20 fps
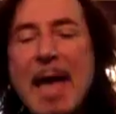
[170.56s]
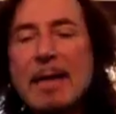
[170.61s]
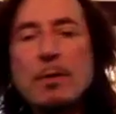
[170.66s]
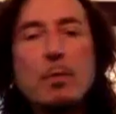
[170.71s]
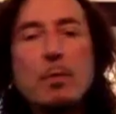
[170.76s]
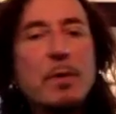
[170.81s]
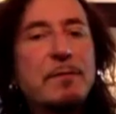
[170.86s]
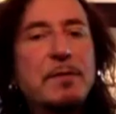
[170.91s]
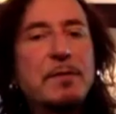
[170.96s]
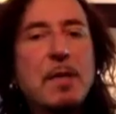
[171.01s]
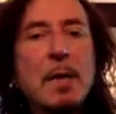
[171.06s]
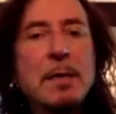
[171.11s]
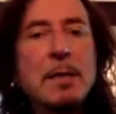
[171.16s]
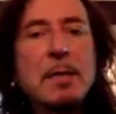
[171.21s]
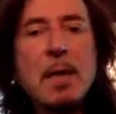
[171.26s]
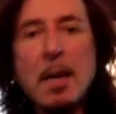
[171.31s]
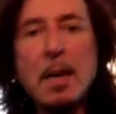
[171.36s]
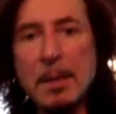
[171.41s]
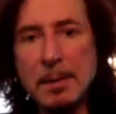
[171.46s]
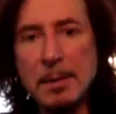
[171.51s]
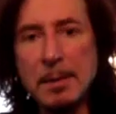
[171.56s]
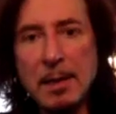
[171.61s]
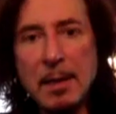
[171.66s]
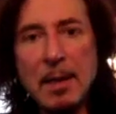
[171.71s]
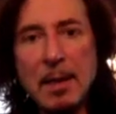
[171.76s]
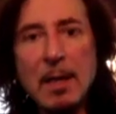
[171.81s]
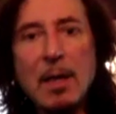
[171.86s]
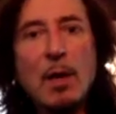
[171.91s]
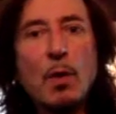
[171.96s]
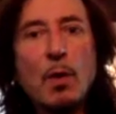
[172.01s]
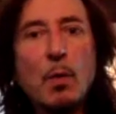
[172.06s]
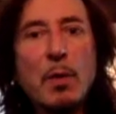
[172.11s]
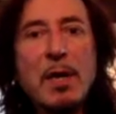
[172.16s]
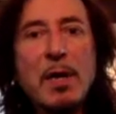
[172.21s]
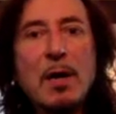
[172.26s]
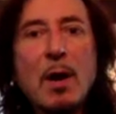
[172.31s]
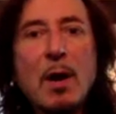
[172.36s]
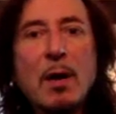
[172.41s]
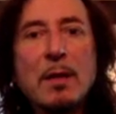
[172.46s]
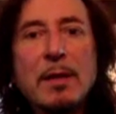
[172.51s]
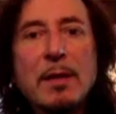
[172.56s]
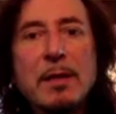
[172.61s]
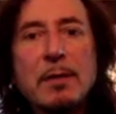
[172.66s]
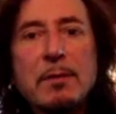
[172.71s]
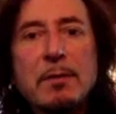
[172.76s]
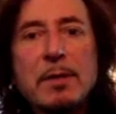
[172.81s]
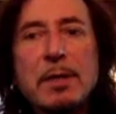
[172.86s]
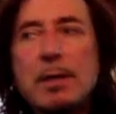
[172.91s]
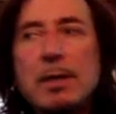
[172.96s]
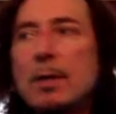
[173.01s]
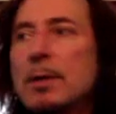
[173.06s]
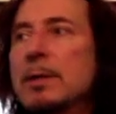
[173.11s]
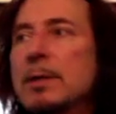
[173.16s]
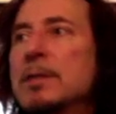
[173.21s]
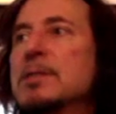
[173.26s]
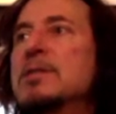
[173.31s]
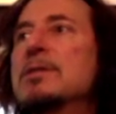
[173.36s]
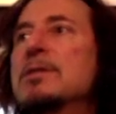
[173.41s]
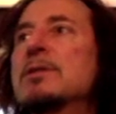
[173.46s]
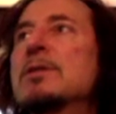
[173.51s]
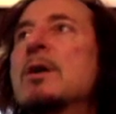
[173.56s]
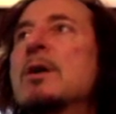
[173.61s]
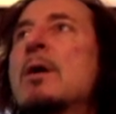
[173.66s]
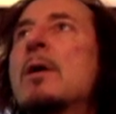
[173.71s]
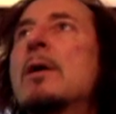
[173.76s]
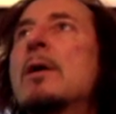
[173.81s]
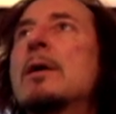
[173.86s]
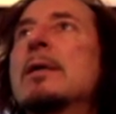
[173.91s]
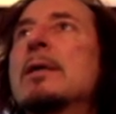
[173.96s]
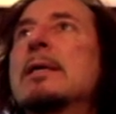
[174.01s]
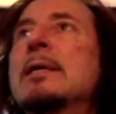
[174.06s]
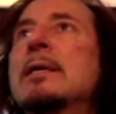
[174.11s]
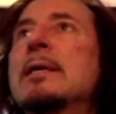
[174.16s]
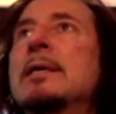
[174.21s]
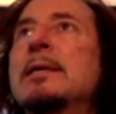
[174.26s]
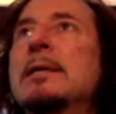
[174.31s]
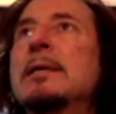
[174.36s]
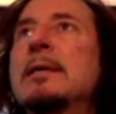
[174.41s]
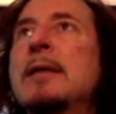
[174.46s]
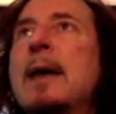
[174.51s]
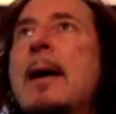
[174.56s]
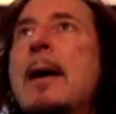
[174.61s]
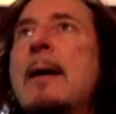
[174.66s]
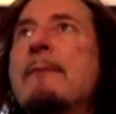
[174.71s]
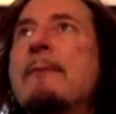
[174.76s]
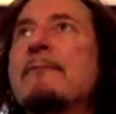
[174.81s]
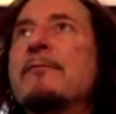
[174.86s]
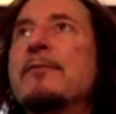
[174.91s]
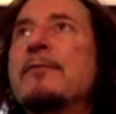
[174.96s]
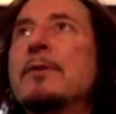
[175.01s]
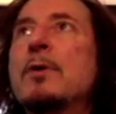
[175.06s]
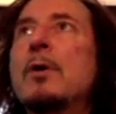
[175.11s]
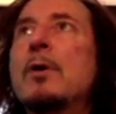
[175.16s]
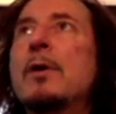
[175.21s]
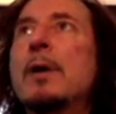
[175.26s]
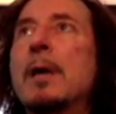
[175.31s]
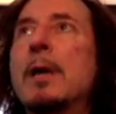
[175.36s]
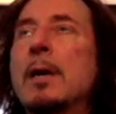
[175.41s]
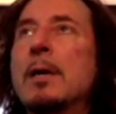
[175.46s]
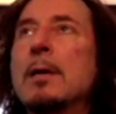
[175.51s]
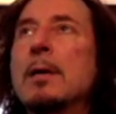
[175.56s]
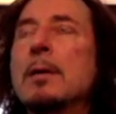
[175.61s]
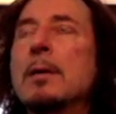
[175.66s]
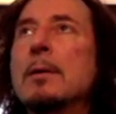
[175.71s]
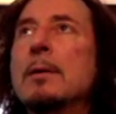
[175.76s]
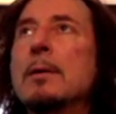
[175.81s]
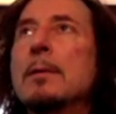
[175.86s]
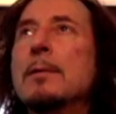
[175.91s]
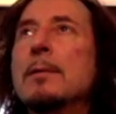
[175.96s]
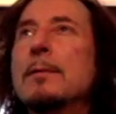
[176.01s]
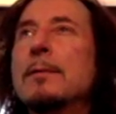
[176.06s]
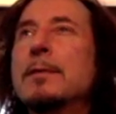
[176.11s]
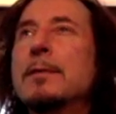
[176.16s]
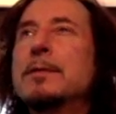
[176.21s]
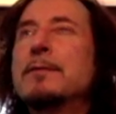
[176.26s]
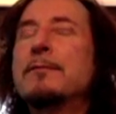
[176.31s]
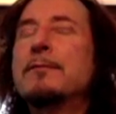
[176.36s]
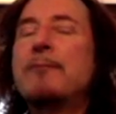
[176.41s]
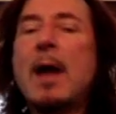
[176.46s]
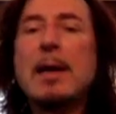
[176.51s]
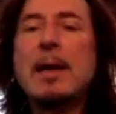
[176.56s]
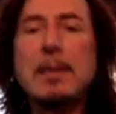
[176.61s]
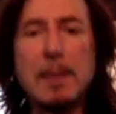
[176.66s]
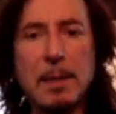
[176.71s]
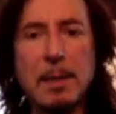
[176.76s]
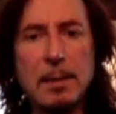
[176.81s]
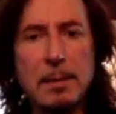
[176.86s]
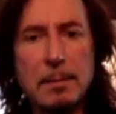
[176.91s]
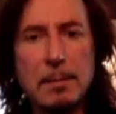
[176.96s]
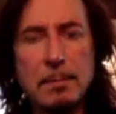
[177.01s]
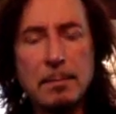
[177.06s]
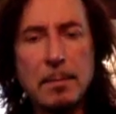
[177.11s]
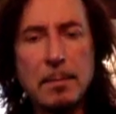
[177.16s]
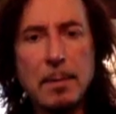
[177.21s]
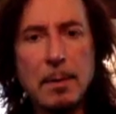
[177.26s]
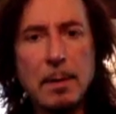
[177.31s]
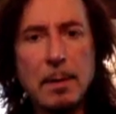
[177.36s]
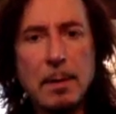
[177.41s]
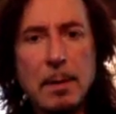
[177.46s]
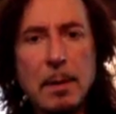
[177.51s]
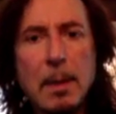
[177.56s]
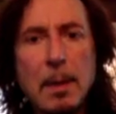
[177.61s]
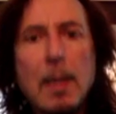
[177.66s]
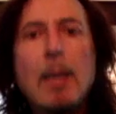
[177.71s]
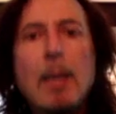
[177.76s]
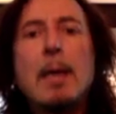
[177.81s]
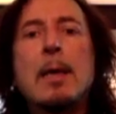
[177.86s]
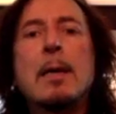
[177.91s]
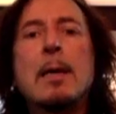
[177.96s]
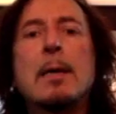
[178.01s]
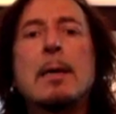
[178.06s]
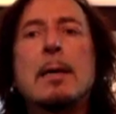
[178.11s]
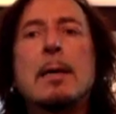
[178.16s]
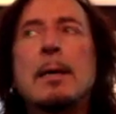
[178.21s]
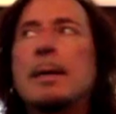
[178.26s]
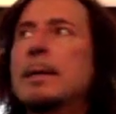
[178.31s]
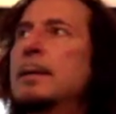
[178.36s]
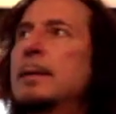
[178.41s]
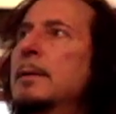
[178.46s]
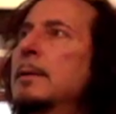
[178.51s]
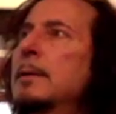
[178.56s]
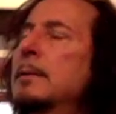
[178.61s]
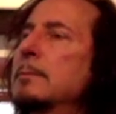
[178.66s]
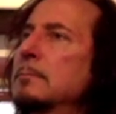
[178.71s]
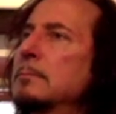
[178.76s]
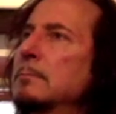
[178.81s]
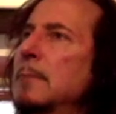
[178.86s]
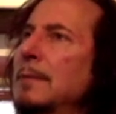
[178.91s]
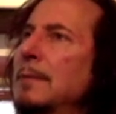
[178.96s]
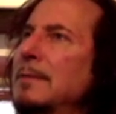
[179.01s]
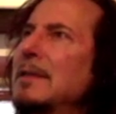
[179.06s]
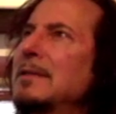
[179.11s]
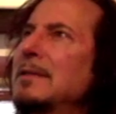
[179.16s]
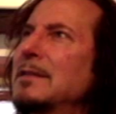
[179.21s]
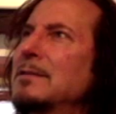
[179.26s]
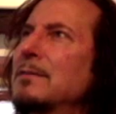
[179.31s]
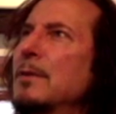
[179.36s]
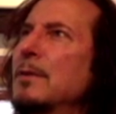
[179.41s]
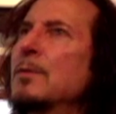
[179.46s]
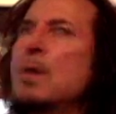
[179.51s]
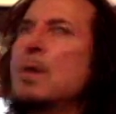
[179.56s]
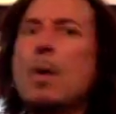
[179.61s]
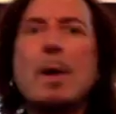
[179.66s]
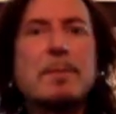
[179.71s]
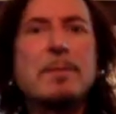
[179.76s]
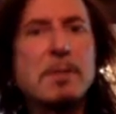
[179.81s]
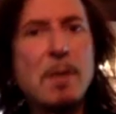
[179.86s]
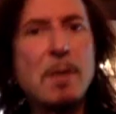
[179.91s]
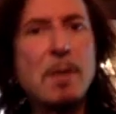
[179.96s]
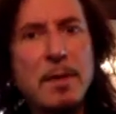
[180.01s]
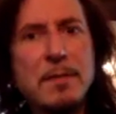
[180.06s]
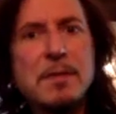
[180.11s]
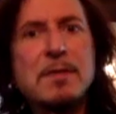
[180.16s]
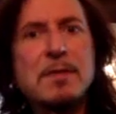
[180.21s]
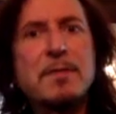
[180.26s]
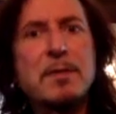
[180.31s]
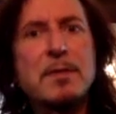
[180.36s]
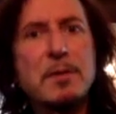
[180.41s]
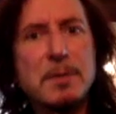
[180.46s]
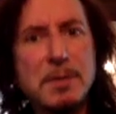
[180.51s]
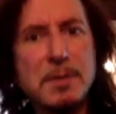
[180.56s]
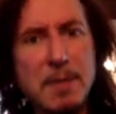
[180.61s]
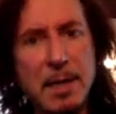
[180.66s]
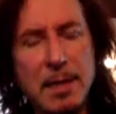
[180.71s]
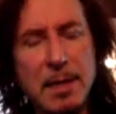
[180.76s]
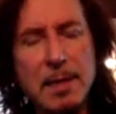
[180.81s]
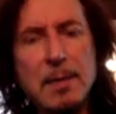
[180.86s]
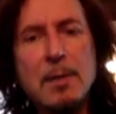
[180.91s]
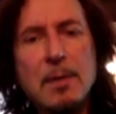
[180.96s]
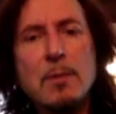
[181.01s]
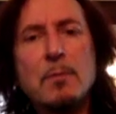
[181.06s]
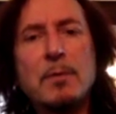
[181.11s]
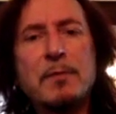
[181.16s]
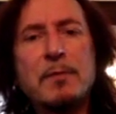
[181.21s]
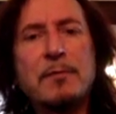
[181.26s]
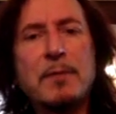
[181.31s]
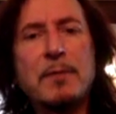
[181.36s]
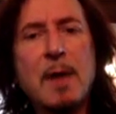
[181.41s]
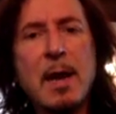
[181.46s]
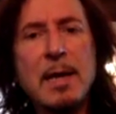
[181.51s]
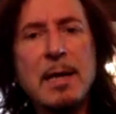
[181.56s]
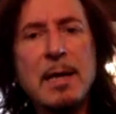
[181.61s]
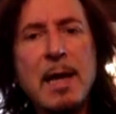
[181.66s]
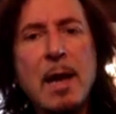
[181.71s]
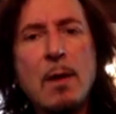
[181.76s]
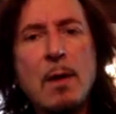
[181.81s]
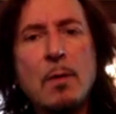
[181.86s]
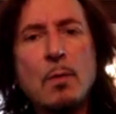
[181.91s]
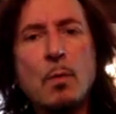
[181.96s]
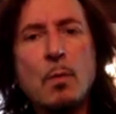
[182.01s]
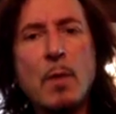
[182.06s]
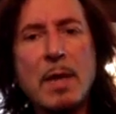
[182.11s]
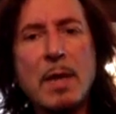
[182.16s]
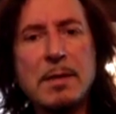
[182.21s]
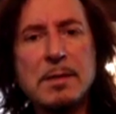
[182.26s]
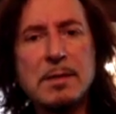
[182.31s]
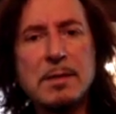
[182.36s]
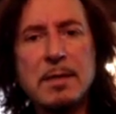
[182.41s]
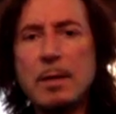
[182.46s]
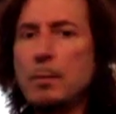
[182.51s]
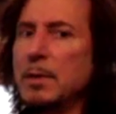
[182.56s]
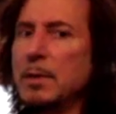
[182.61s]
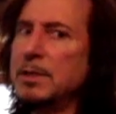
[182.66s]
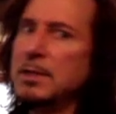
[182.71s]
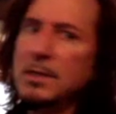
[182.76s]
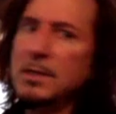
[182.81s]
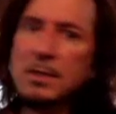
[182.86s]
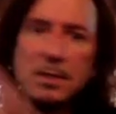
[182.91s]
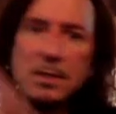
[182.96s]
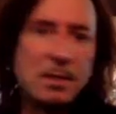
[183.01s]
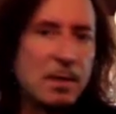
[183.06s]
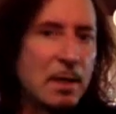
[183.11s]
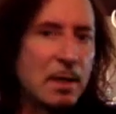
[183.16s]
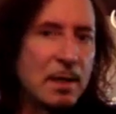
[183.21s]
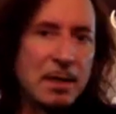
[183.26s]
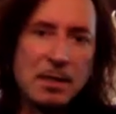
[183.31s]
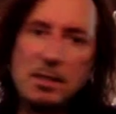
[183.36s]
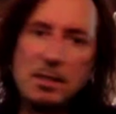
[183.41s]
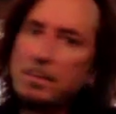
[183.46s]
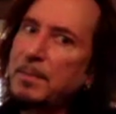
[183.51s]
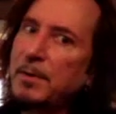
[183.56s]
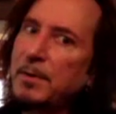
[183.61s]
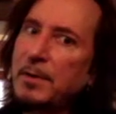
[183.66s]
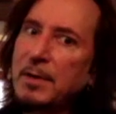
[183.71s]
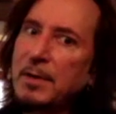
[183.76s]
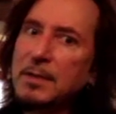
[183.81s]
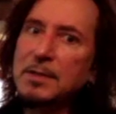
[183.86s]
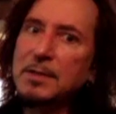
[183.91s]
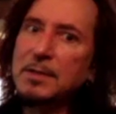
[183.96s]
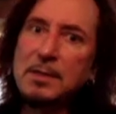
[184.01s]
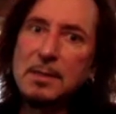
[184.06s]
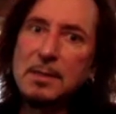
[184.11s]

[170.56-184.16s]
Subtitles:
we've done none. We are literally going to start in Florida this Friday. This Thursday. We're flying out Wednesday, which is an experience